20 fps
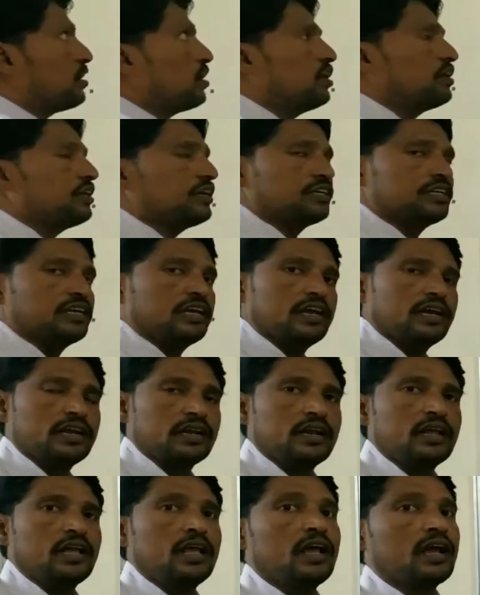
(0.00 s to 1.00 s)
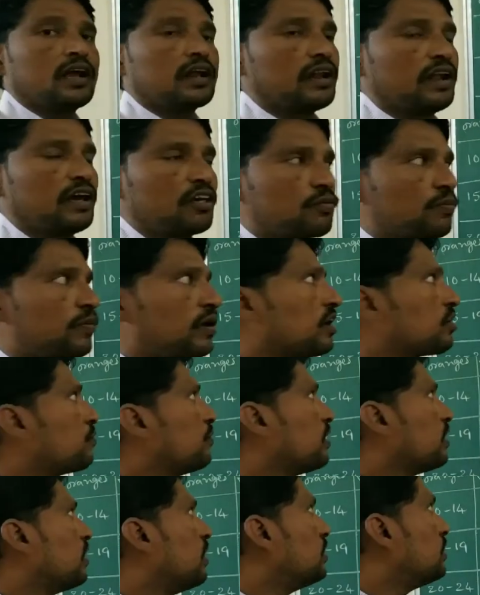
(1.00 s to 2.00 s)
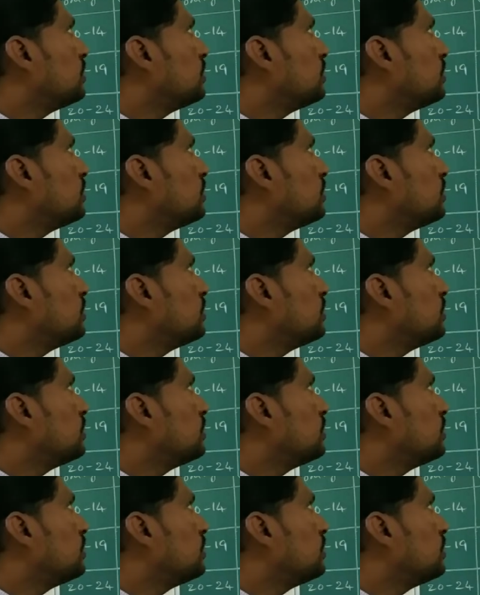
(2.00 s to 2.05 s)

we got it here. Class marks we